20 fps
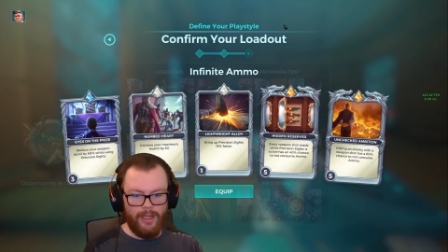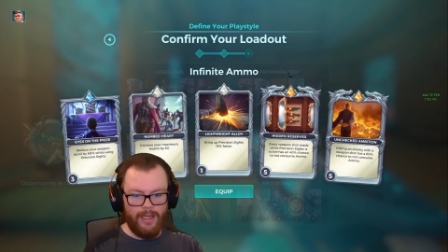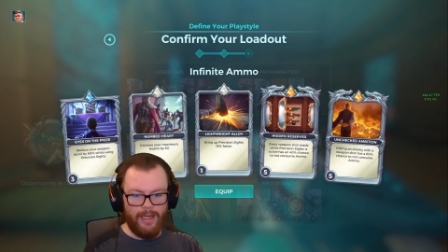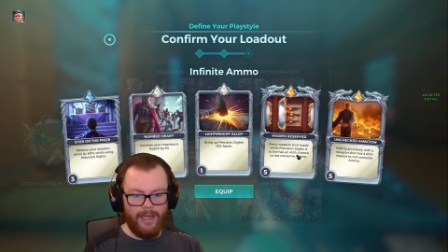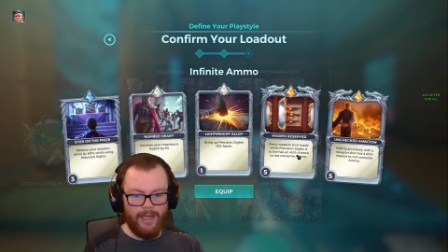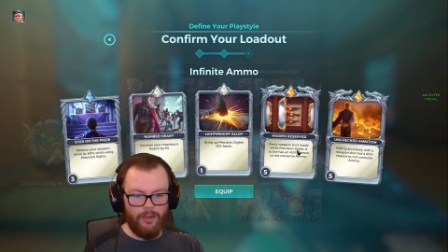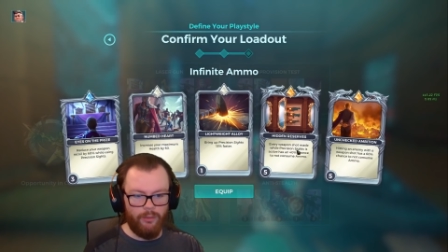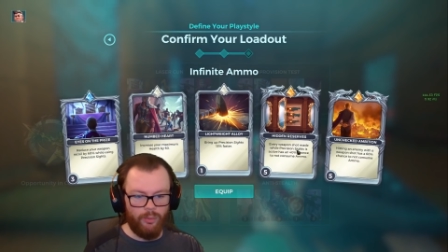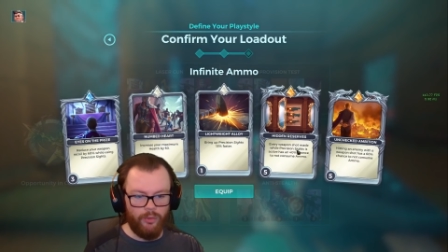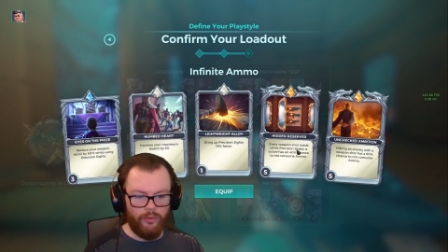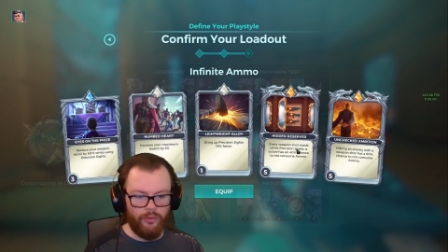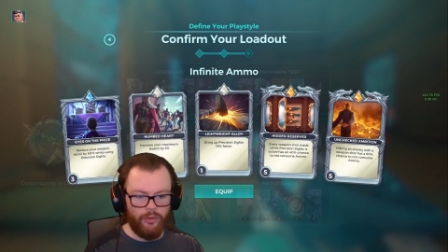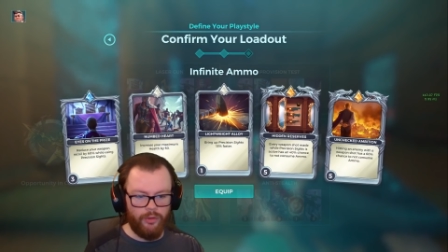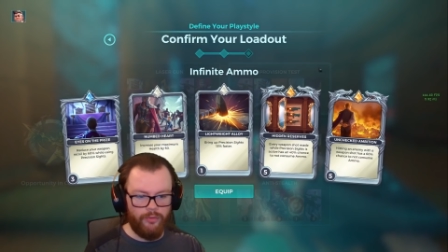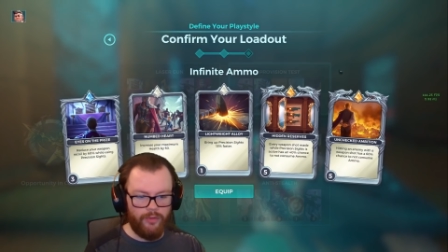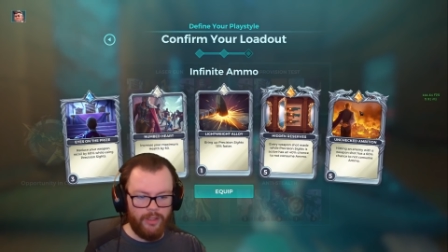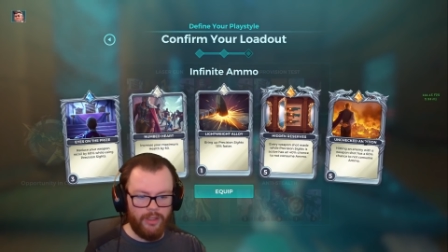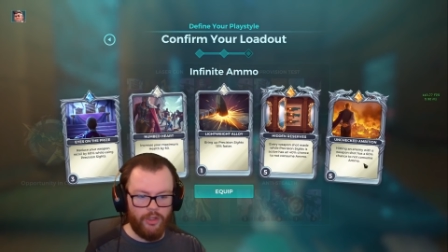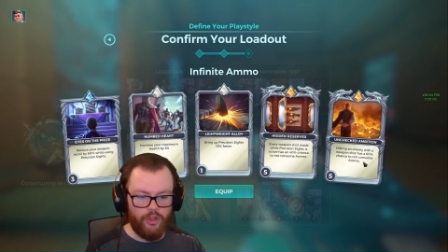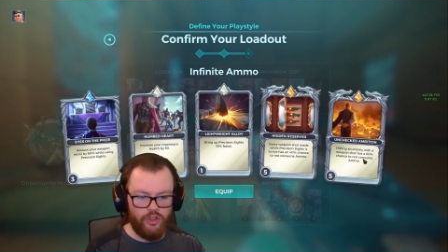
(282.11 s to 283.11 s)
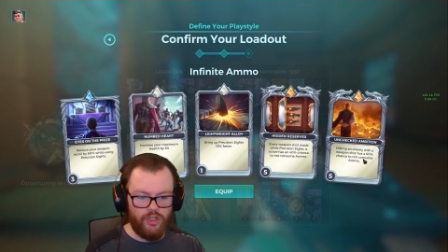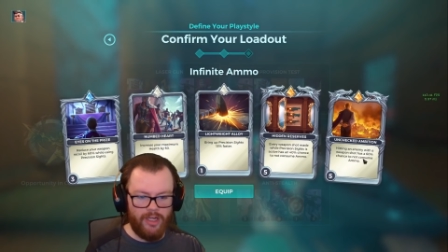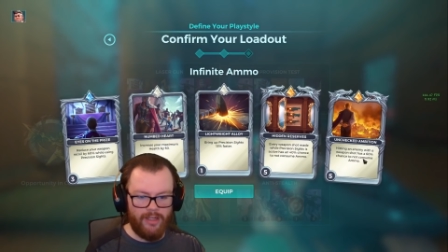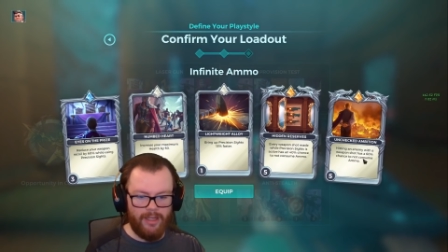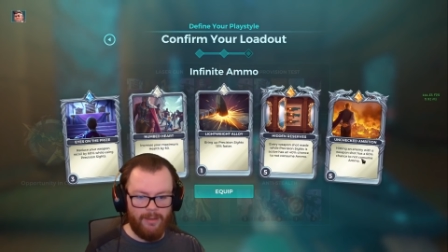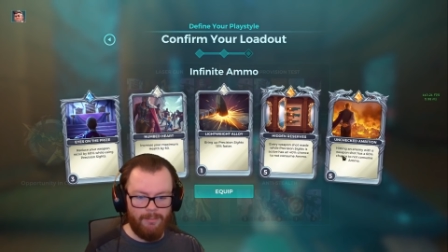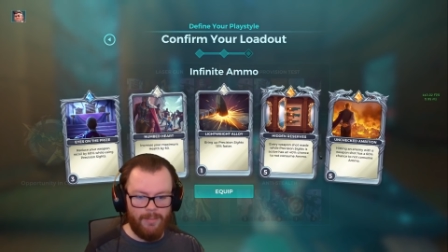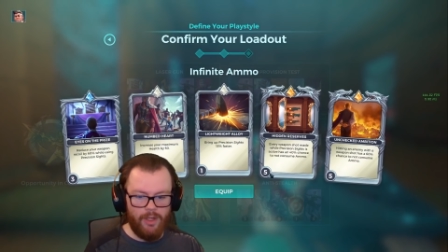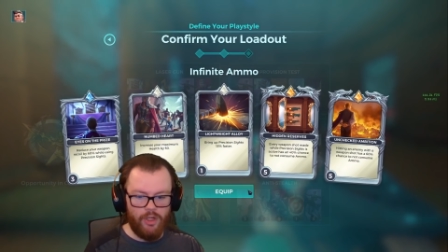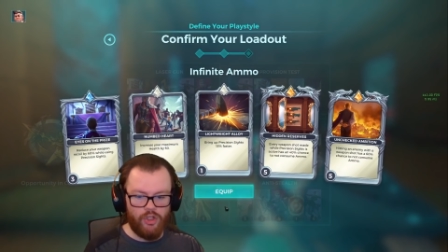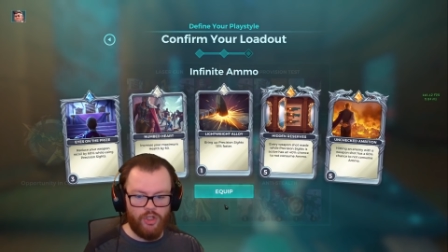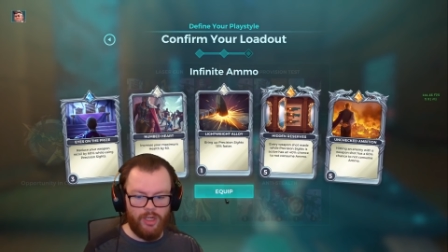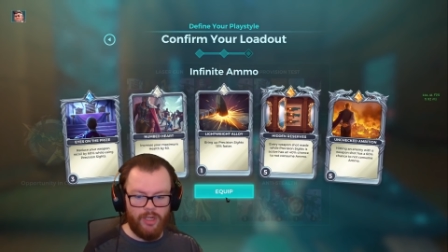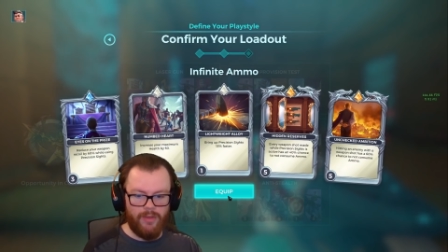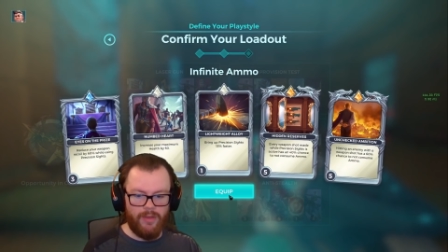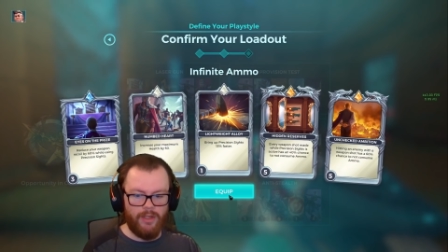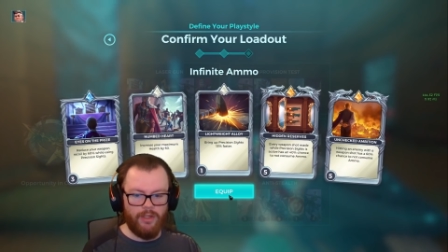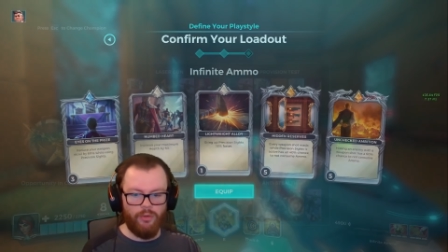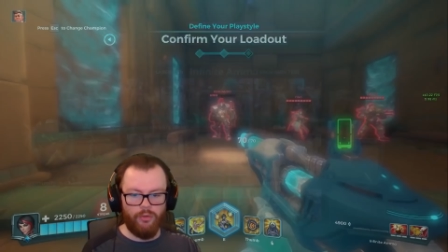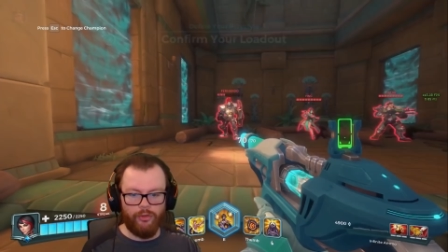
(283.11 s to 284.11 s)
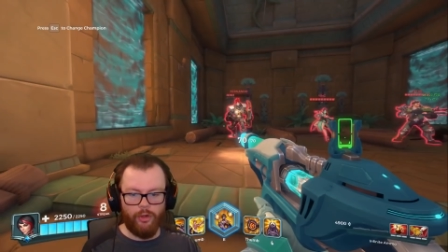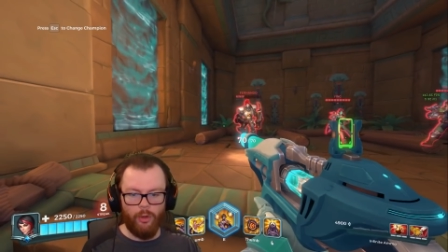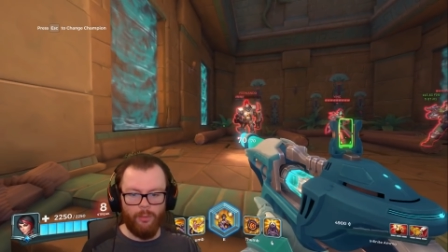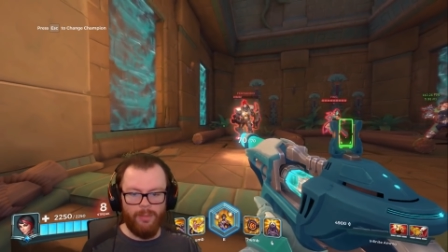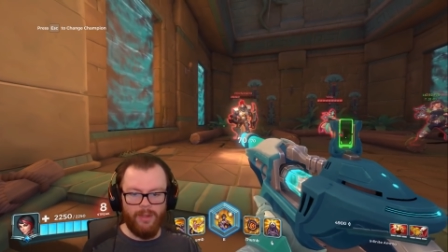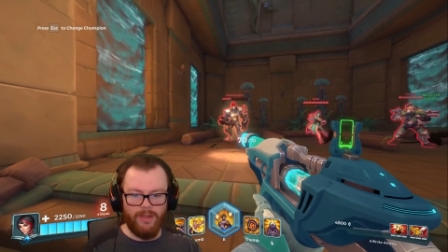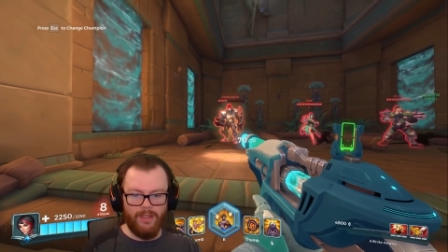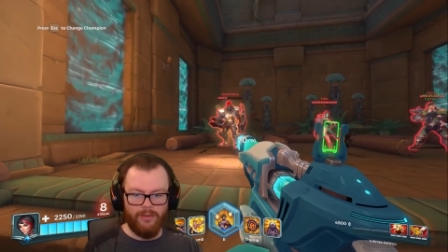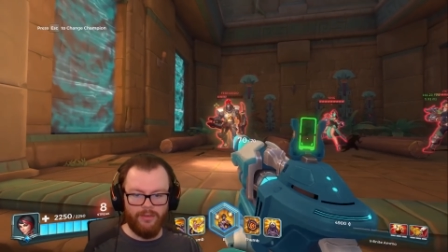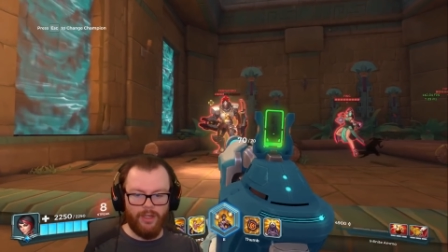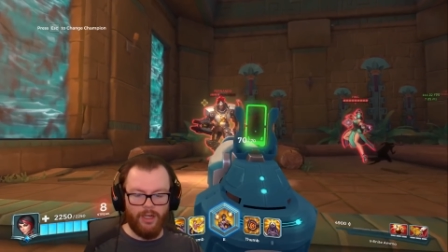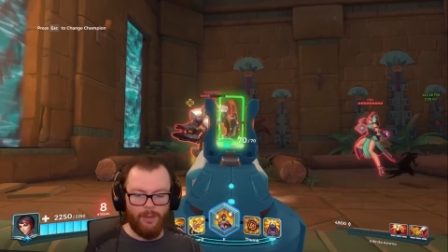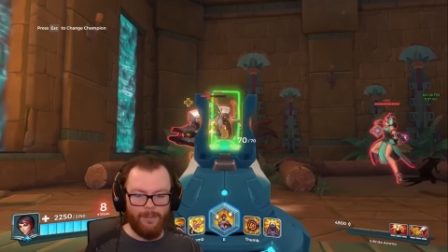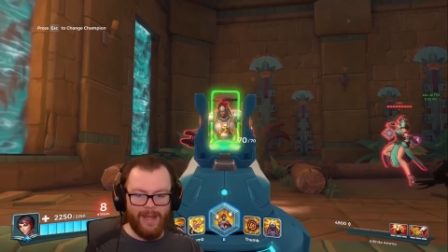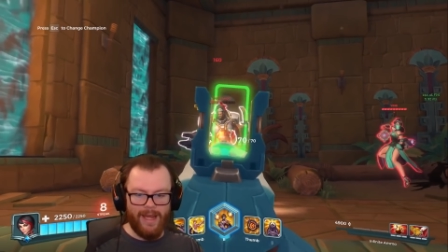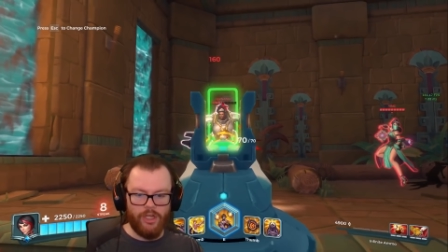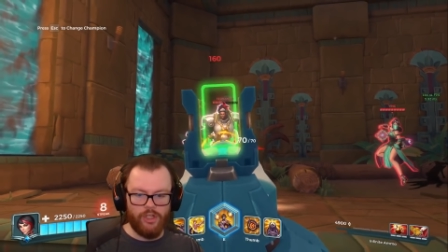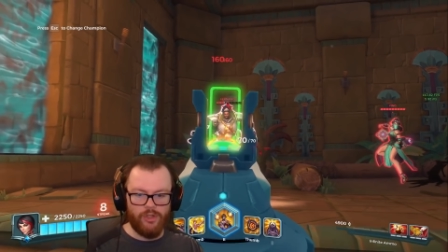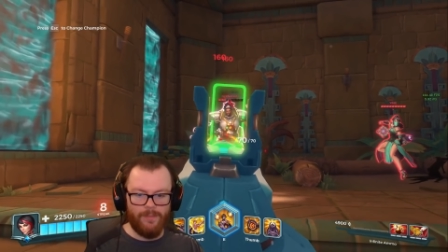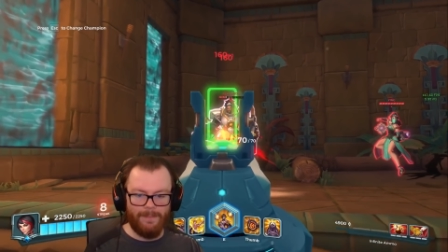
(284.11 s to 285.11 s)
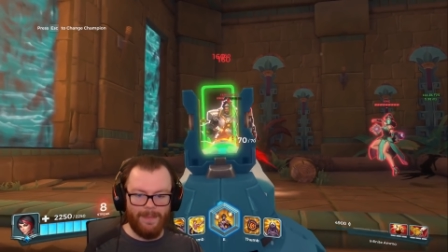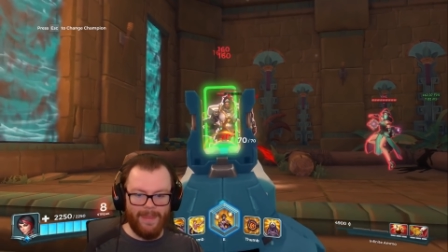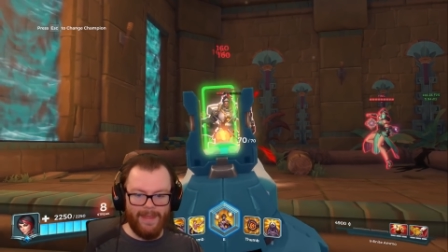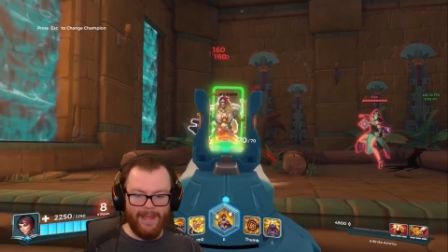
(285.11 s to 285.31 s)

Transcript: Hidden Reserves and Unchecked Ambition, and then you scope in the entire match,